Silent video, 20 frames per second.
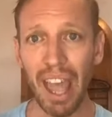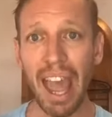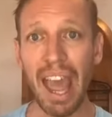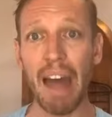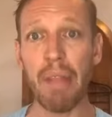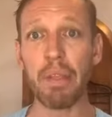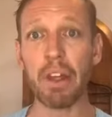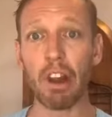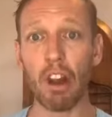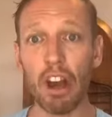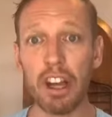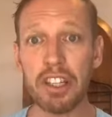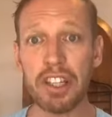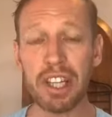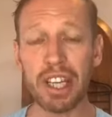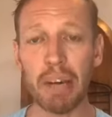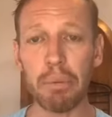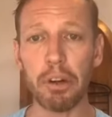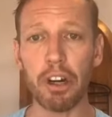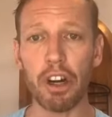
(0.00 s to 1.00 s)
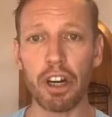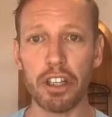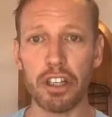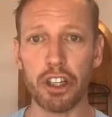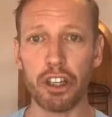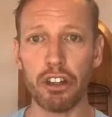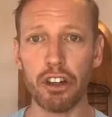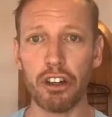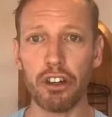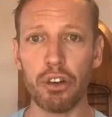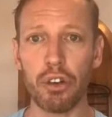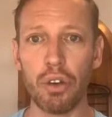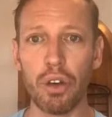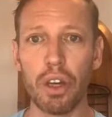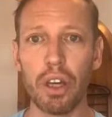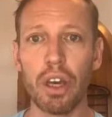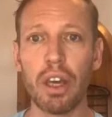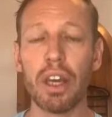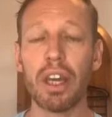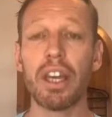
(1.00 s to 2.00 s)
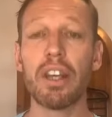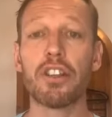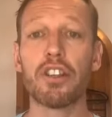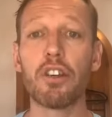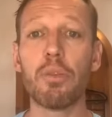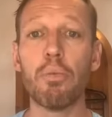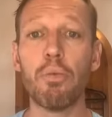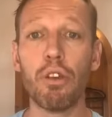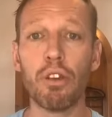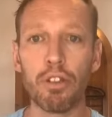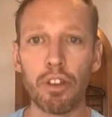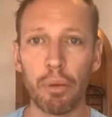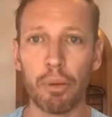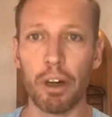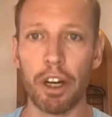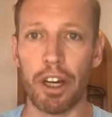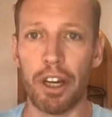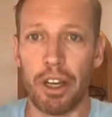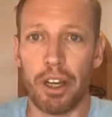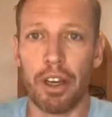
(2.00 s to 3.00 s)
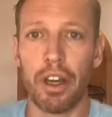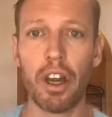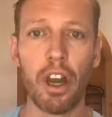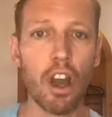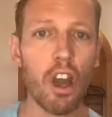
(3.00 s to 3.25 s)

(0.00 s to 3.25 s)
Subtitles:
And the last thing I'm going to ask you to do is to move your body.